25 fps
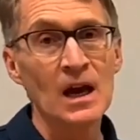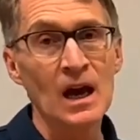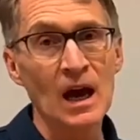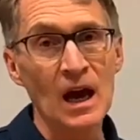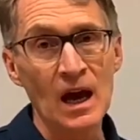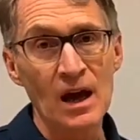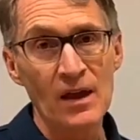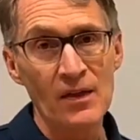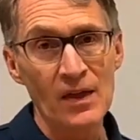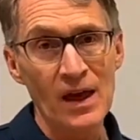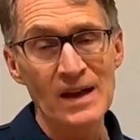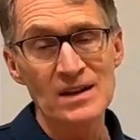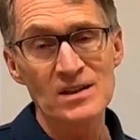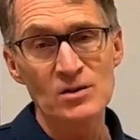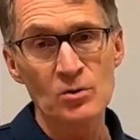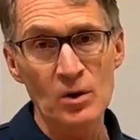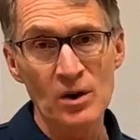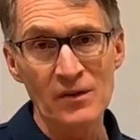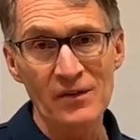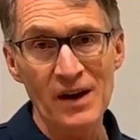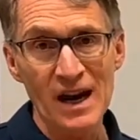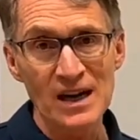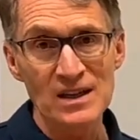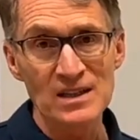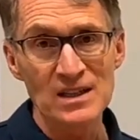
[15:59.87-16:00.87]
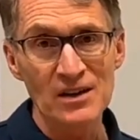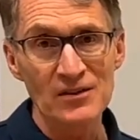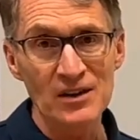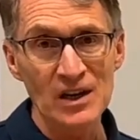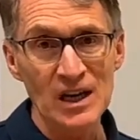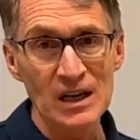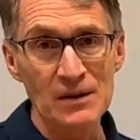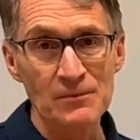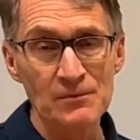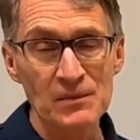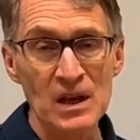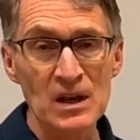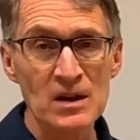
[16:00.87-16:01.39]
that sort of
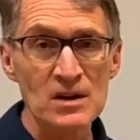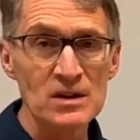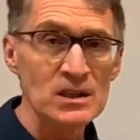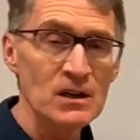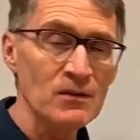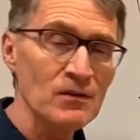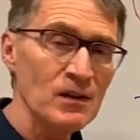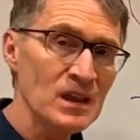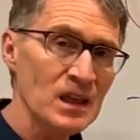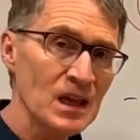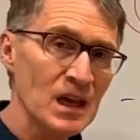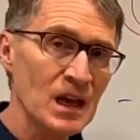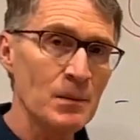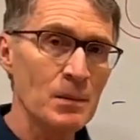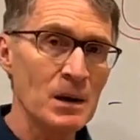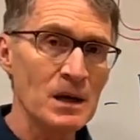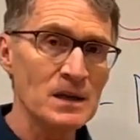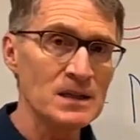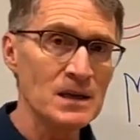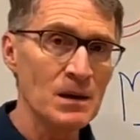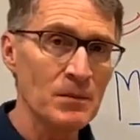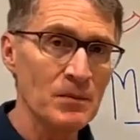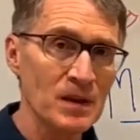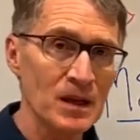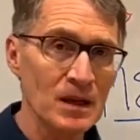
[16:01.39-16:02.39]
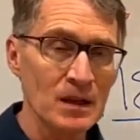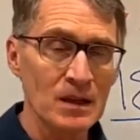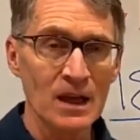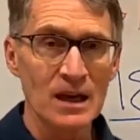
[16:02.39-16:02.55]
activity. So if you think about something